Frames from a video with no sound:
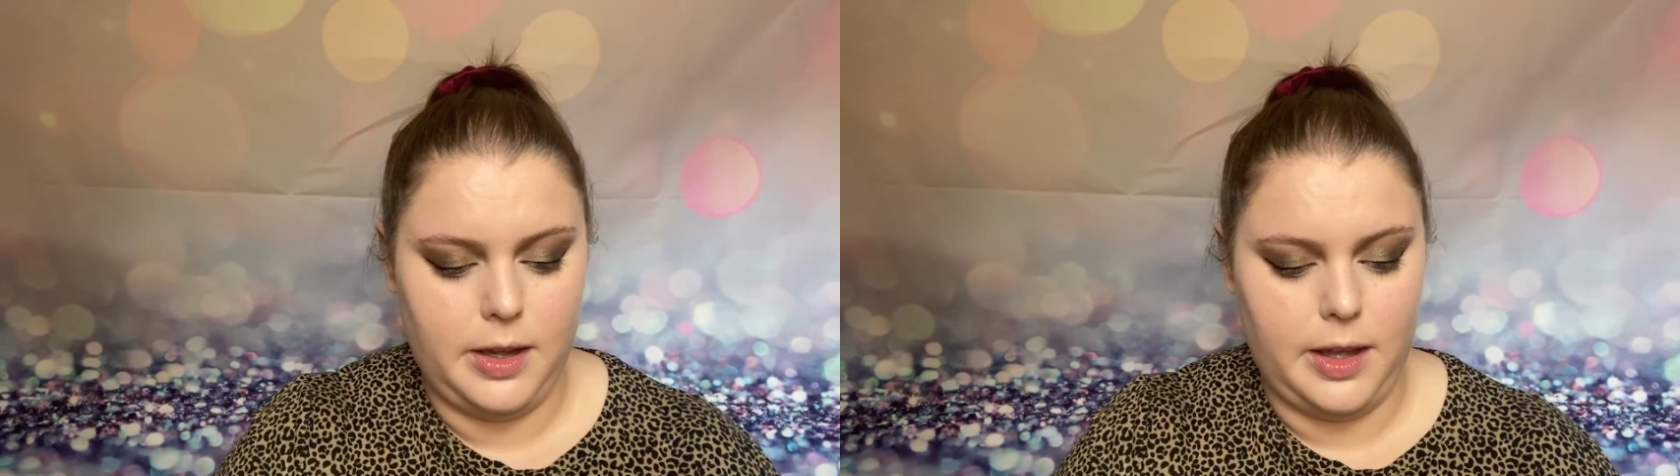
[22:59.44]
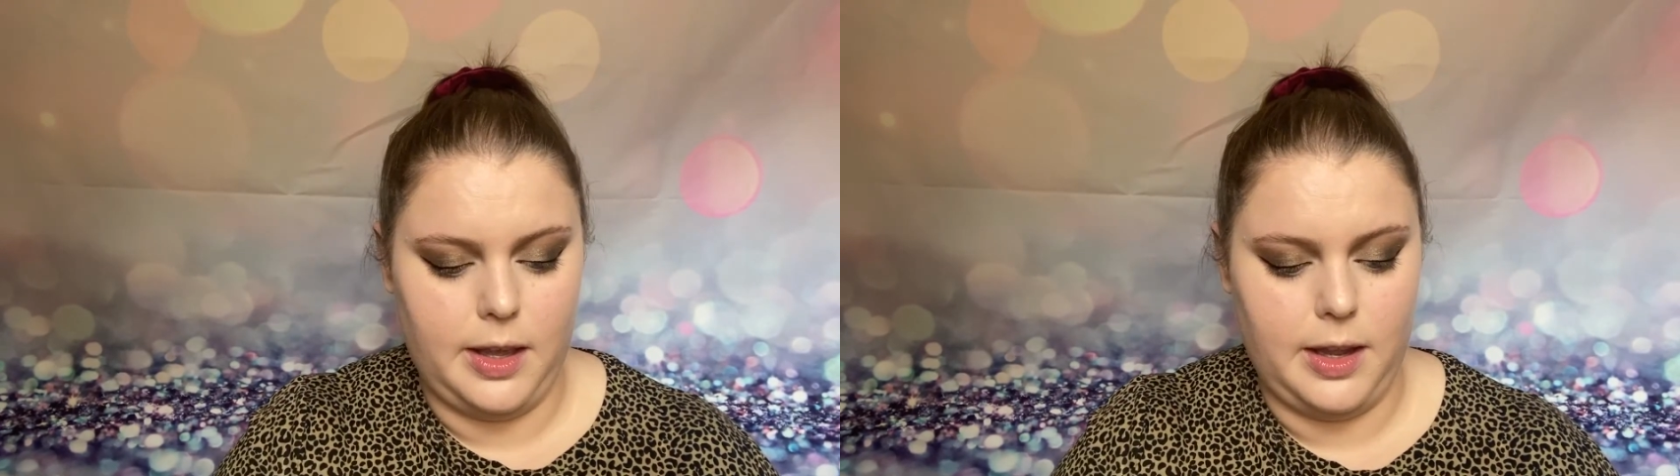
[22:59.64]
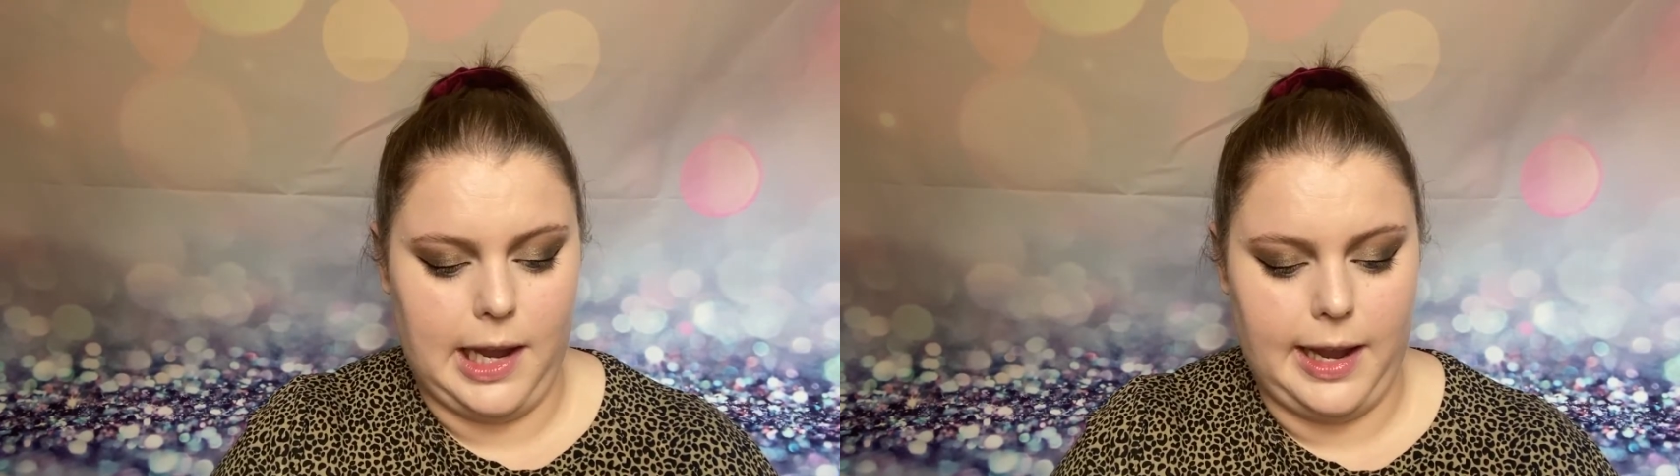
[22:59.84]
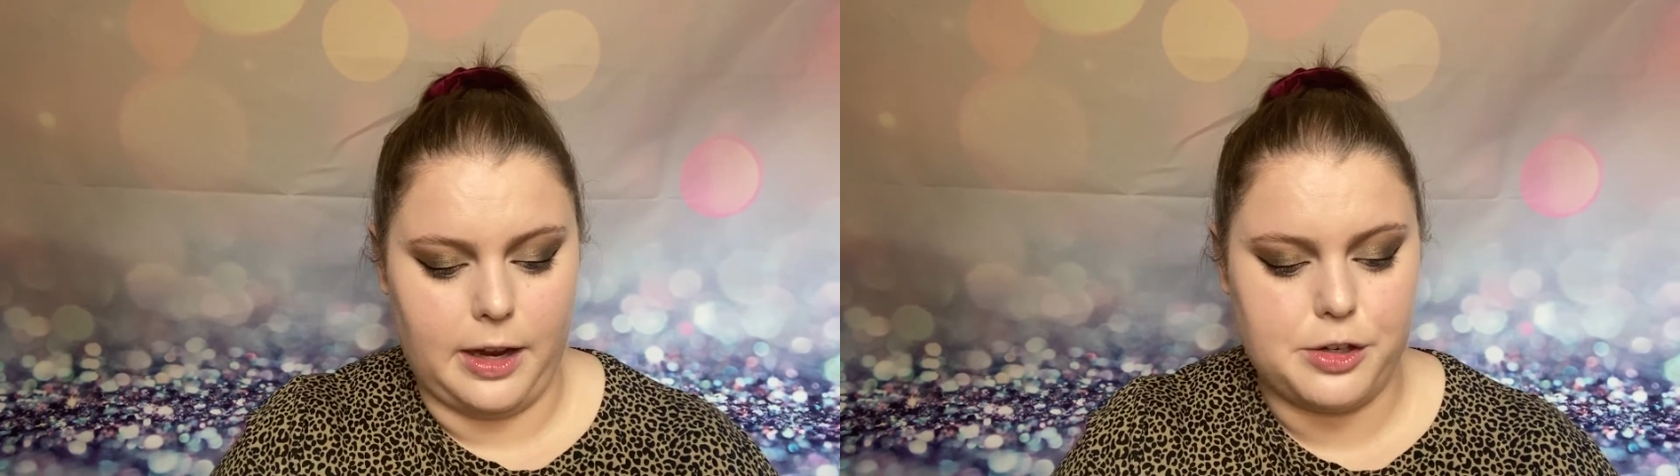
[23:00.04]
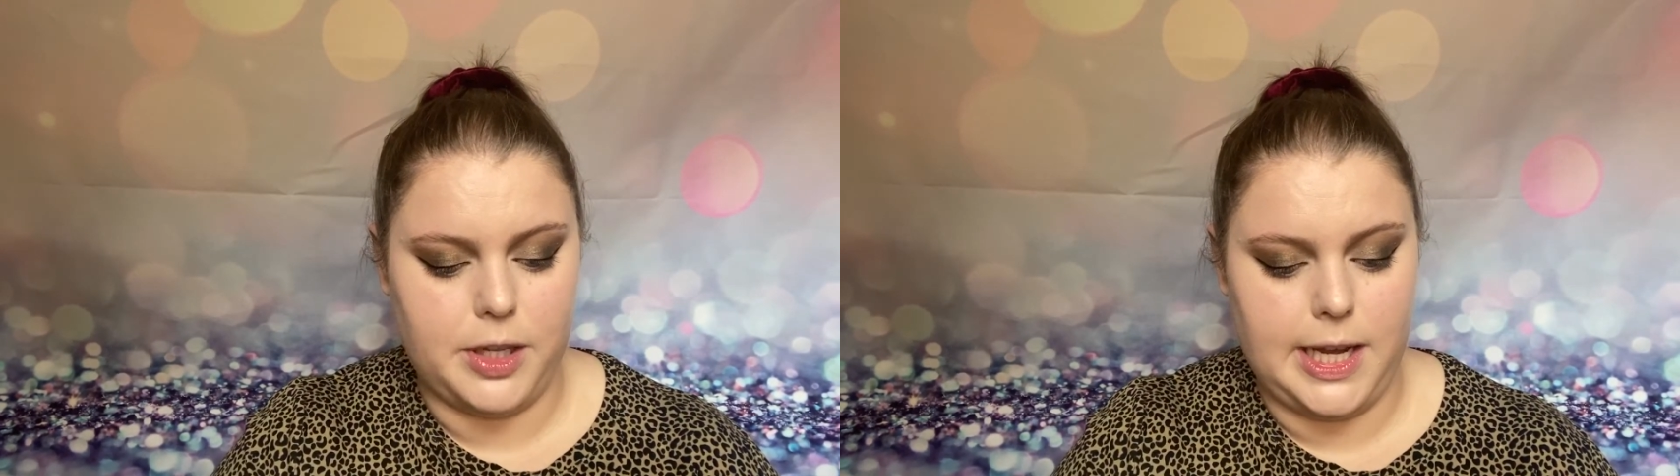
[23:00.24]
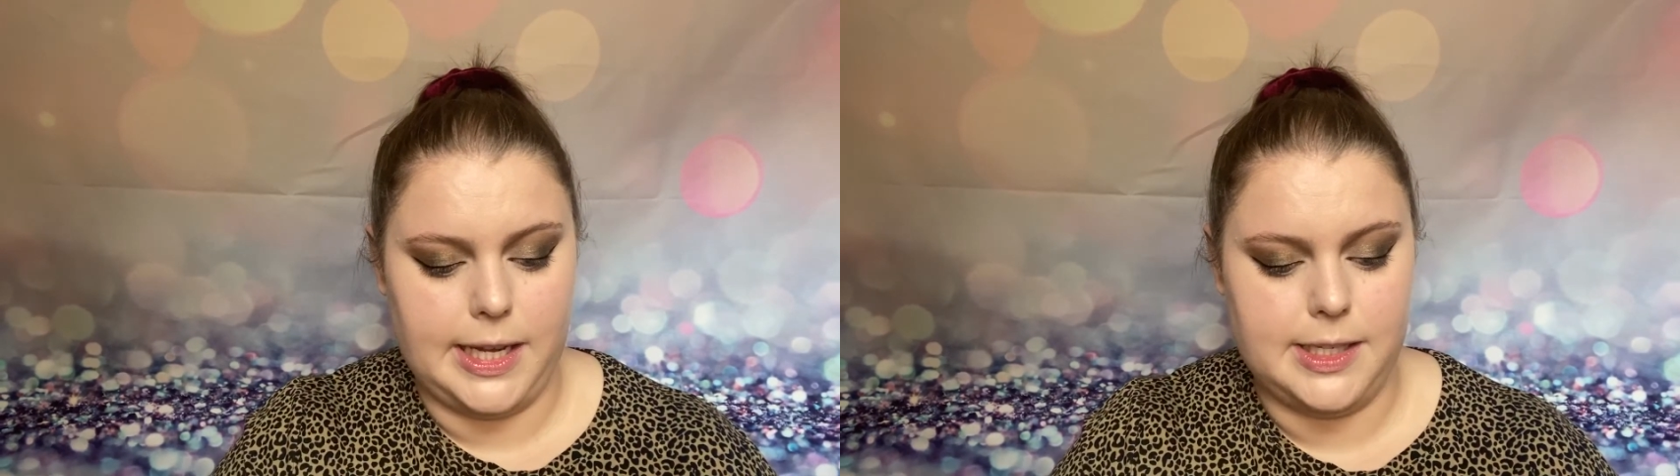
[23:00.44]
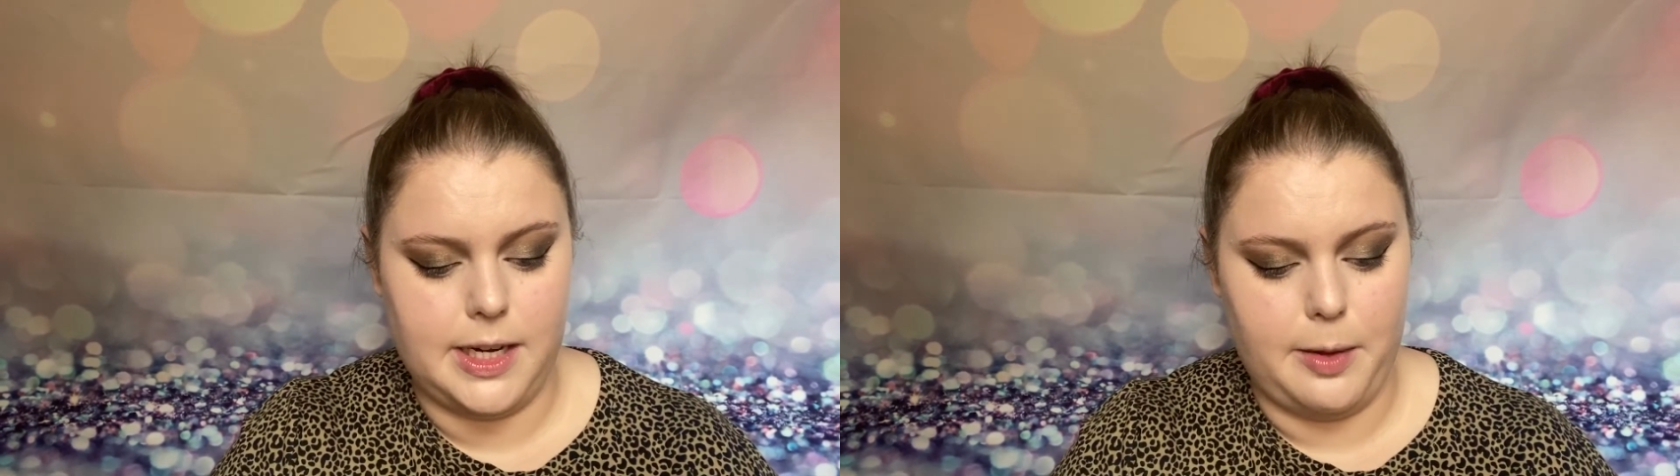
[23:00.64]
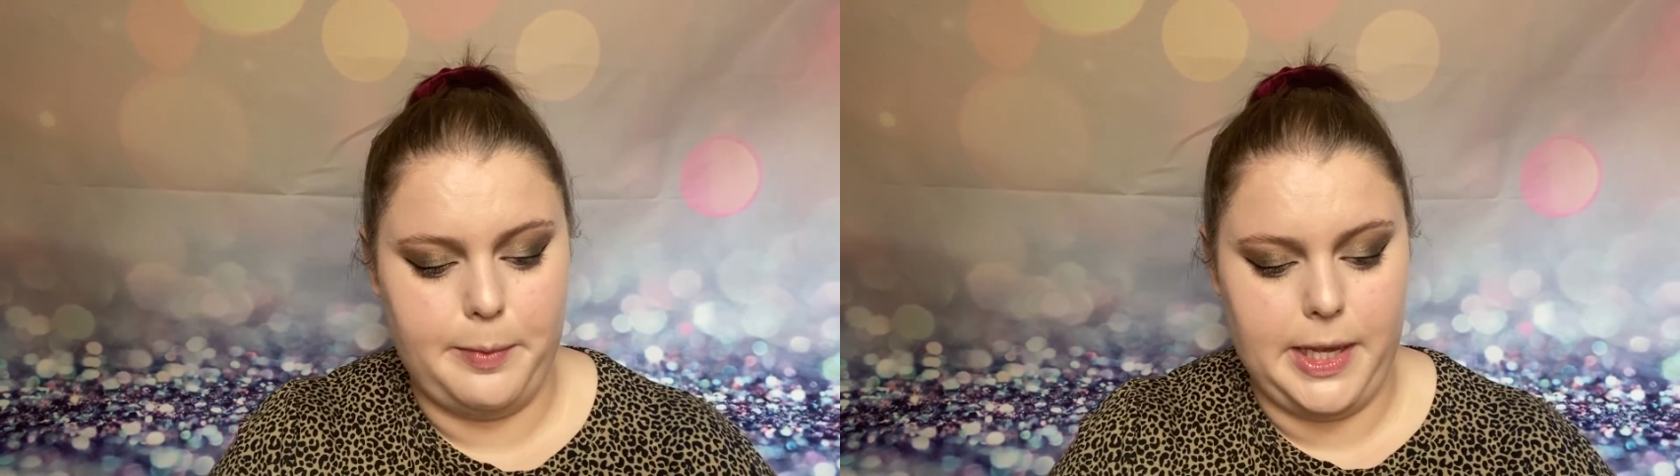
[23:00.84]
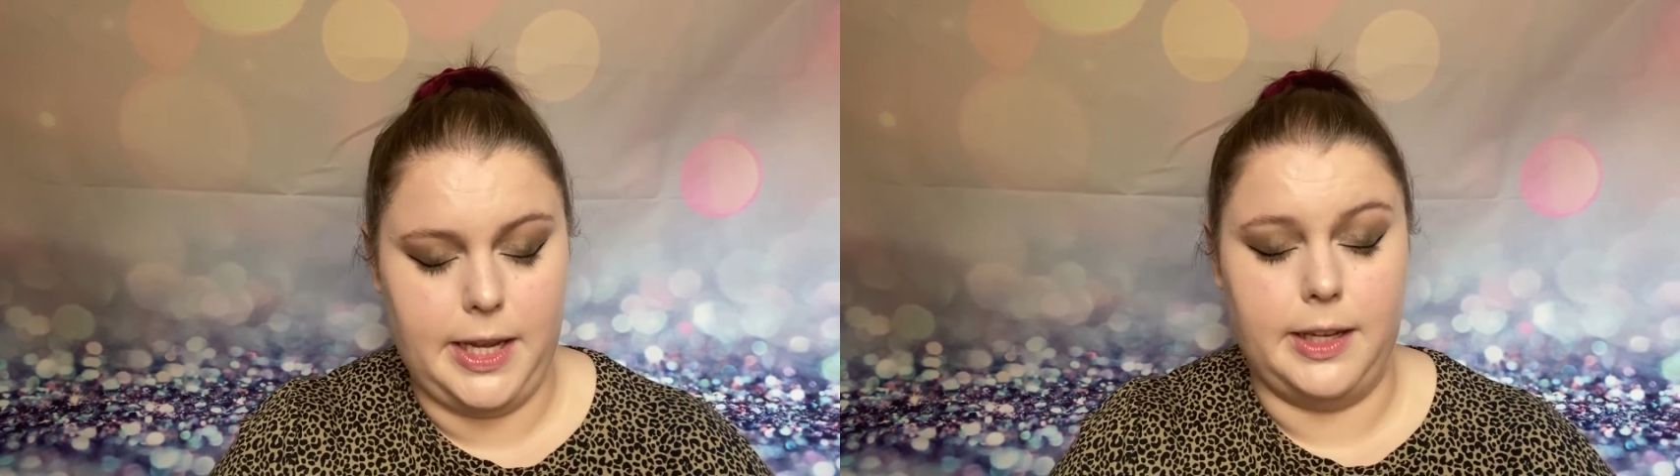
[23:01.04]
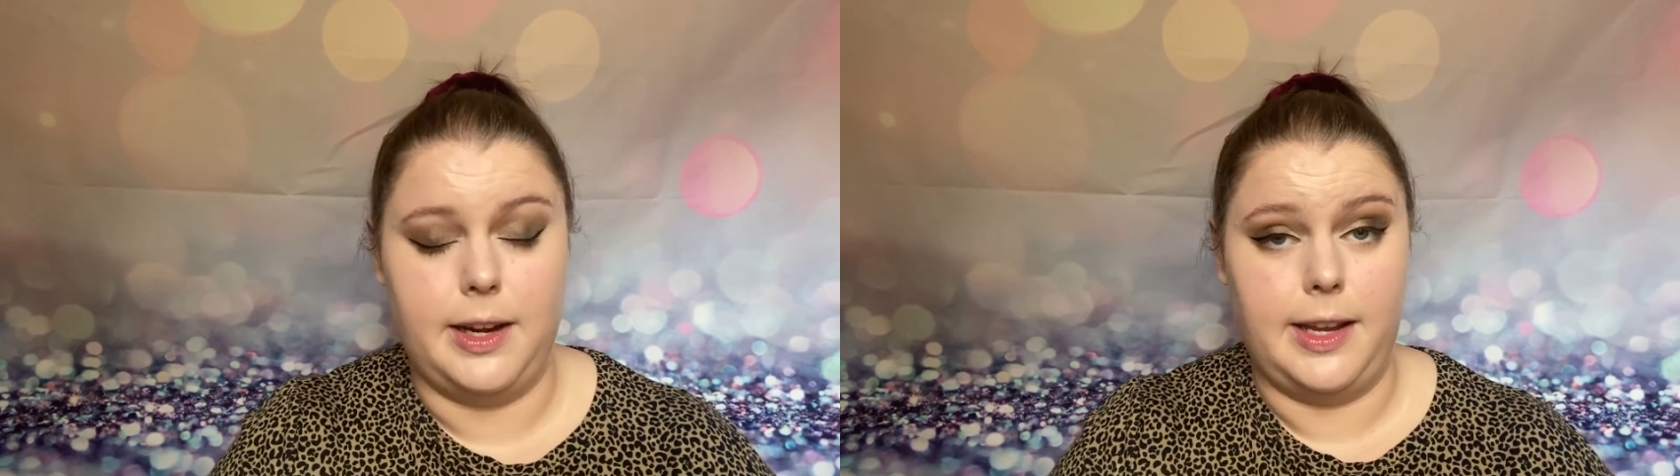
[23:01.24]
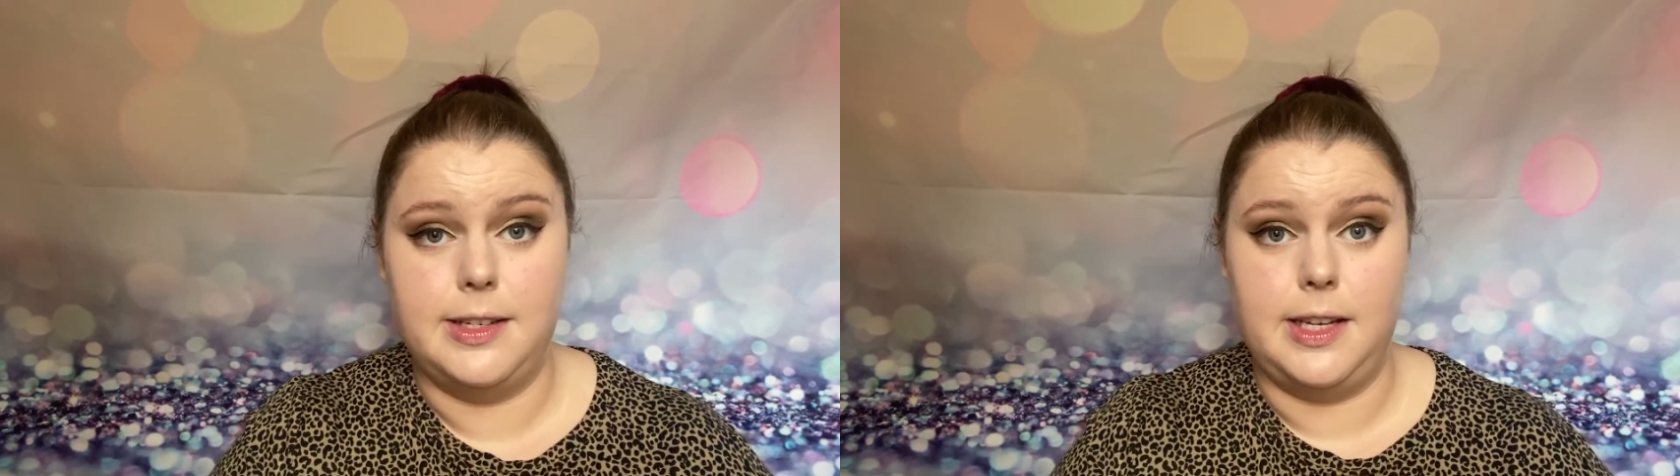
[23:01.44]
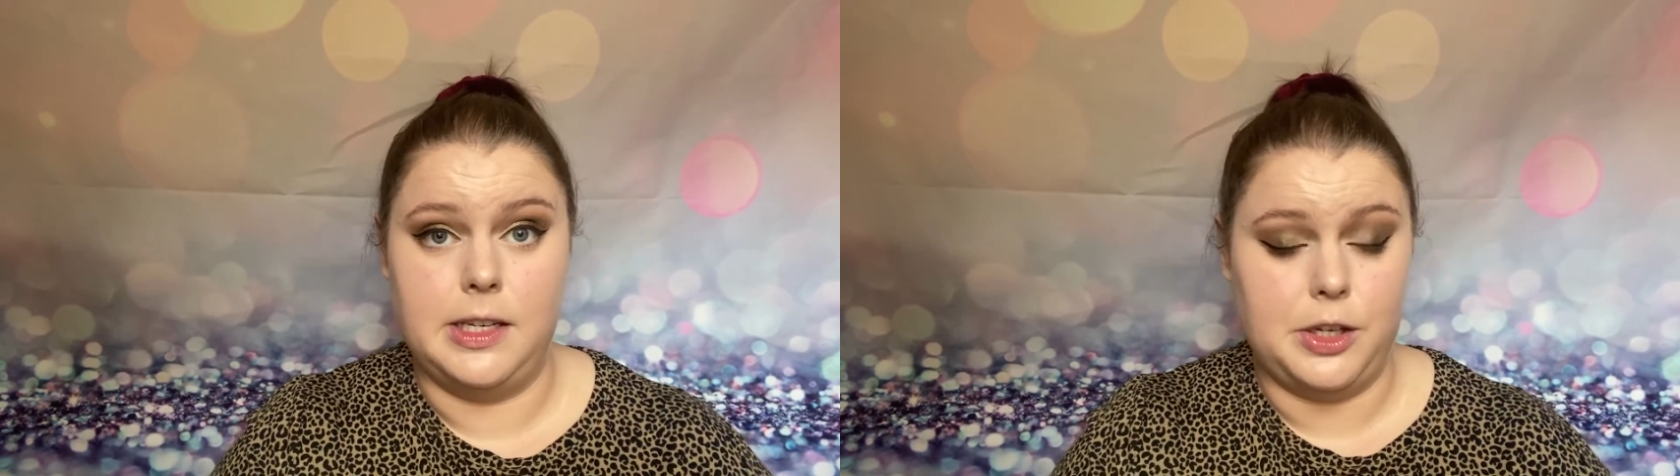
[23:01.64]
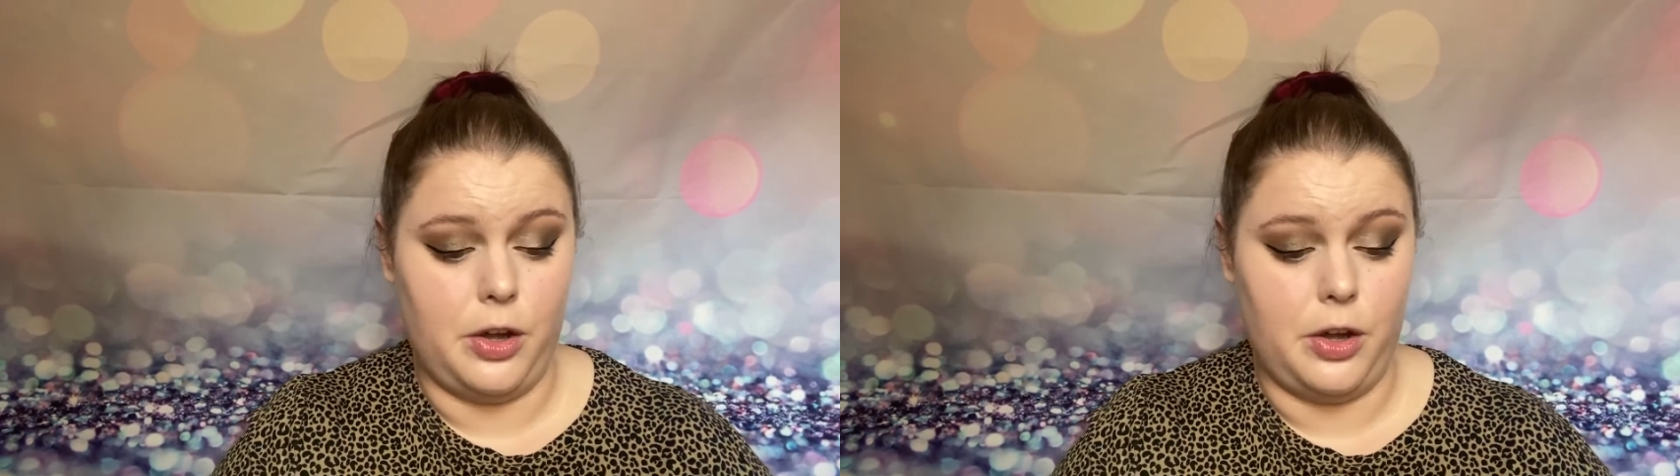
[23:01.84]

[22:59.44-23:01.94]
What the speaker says: It actually ended up being $19,